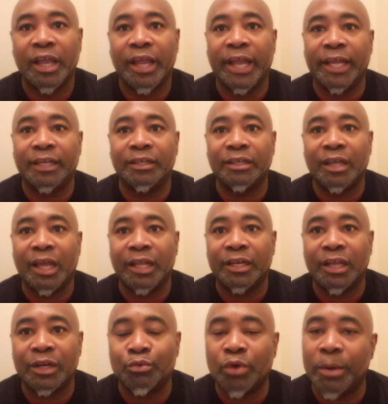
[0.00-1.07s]
And
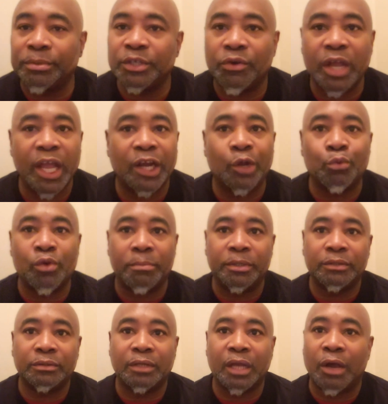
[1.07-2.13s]
the woman said, I
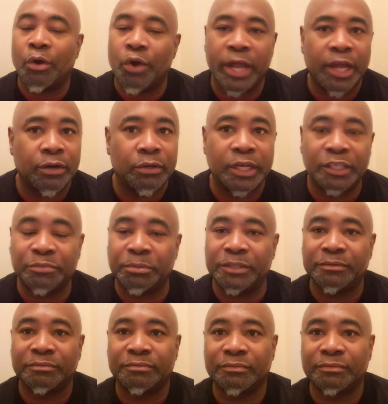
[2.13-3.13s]
don't have no husband.